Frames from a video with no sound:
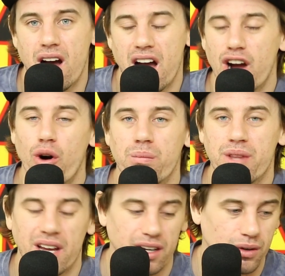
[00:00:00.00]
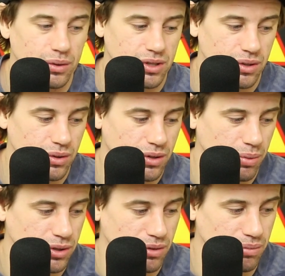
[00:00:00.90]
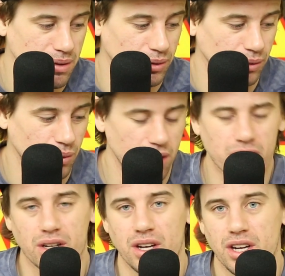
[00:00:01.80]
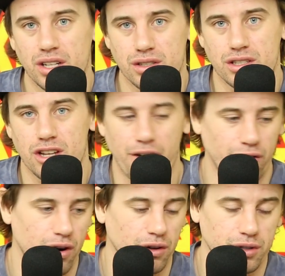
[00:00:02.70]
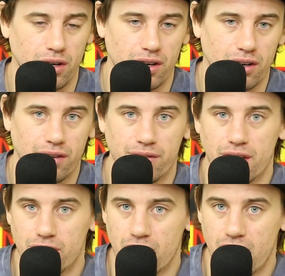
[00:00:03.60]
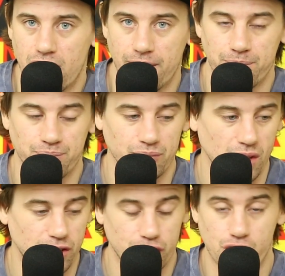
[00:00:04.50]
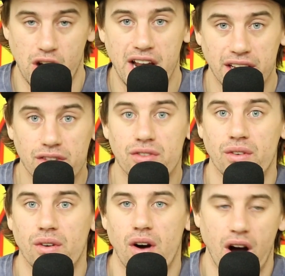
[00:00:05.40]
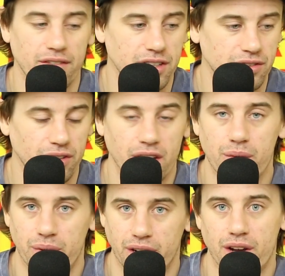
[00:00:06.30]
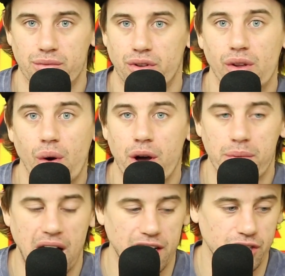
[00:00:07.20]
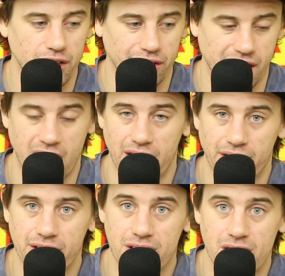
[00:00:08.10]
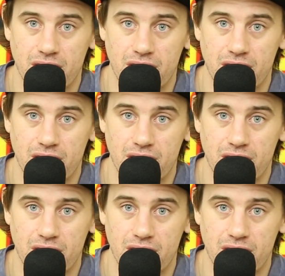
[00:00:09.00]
I hope that it goes through to put some people to work. It's a safer alternative than trains. Obviously, when it comes to the oil patch here in Canada,